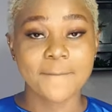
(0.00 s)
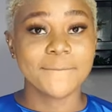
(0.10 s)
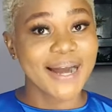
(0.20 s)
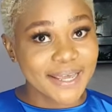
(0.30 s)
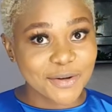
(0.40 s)

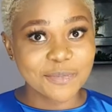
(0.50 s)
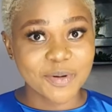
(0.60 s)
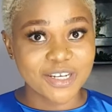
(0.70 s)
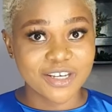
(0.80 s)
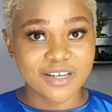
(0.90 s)
My
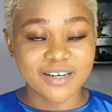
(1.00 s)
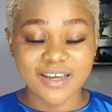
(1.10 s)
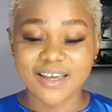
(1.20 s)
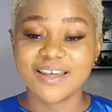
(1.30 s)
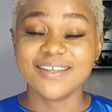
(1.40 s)
opinion,
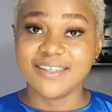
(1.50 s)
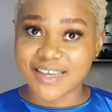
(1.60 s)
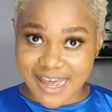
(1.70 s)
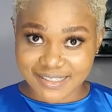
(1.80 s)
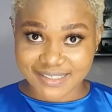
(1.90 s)

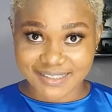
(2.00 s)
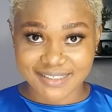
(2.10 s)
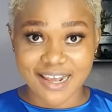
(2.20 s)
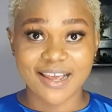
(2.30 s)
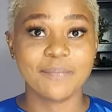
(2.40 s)
yes.
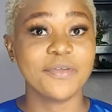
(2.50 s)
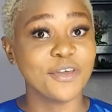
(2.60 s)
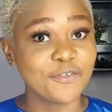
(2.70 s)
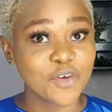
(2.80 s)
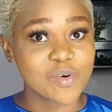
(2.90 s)

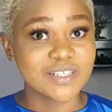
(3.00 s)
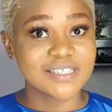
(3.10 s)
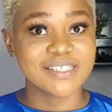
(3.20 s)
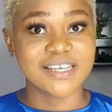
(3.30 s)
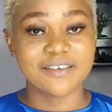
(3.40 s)
If you want
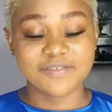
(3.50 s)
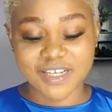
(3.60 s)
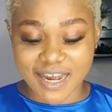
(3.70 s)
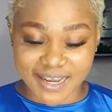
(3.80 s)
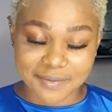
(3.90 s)
to save
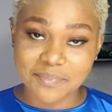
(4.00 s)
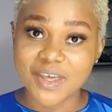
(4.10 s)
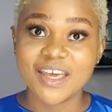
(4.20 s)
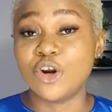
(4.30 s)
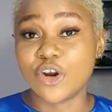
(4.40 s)
time
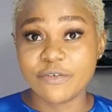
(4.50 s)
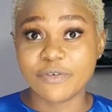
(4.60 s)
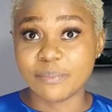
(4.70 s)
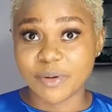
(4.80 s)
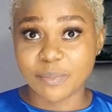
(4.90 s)
and learn
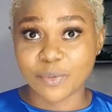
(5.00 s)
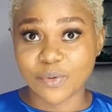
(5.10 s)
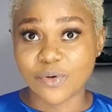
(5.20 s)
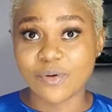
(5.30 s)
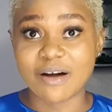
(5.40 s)
from
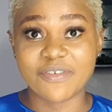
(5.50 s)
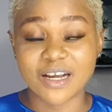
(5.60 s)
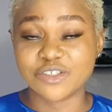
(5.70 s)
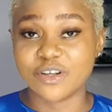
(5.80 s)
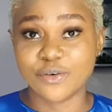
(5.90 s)
people who have
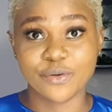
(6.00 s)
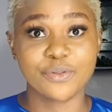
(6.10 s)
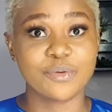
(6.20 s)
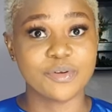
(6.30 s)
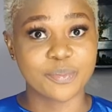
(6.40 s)
actually gone
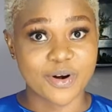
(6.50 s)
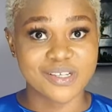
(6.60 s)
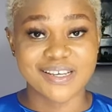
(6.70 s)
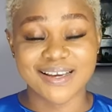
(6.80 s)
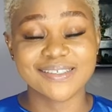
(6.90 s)
through the
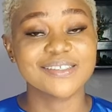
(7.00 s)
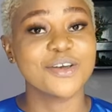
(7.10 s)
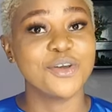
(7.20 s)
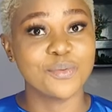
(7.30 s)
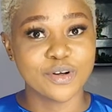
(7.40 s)
process
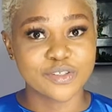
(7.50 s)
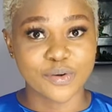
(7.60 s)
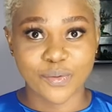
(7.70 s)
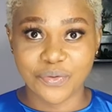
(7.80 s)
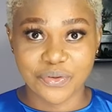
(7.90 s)
you want to
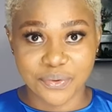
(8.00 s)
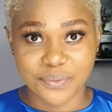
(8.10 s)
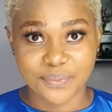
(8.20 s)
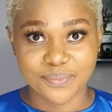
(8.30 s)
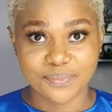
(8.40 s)
go
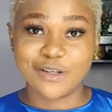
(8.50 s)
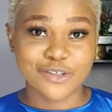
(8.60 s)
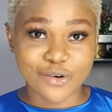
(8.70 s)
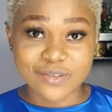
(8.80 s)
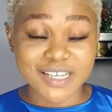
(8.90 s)
through,
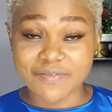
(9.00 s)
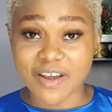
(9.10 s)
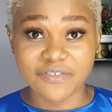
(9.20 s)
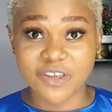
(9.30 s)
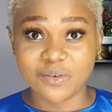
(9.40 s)
don't
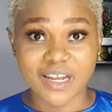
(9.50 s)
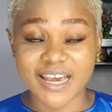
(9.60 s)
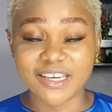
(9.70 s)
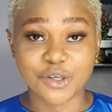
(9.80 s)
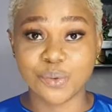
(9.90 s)
ever feel
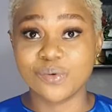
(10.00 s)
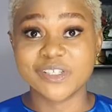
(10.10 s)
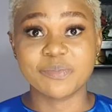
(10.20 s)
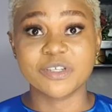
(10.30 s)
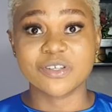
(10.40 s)
like you
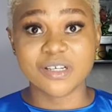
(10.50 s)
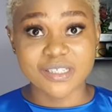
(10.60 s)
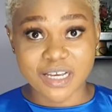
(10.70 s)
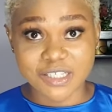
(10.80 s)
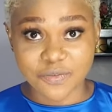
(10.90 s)
won't be
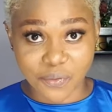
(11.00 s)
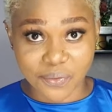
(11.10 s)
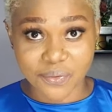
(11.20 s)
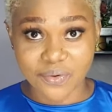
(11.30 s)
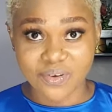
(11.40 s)

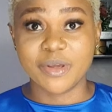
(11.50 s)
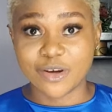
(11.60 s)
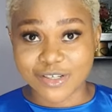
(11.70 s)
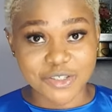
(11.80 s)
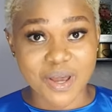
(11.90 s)
successful
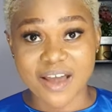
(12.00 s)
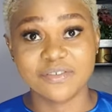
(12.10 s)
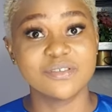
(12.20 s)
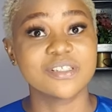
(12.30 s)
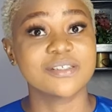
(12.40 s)
because you
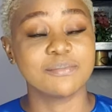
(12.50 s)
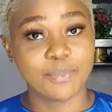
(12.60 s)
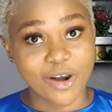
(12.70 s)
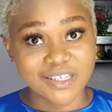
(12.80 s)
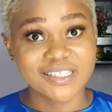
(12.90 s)
haven't
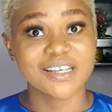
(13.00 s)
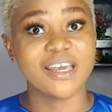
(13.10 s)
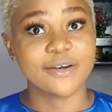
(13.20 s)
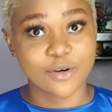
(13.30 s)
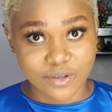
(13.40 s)
bought
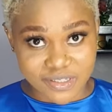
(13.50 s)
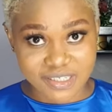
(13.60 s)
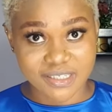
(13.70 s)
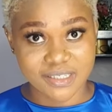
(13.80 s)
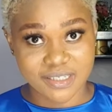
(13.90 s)
a course.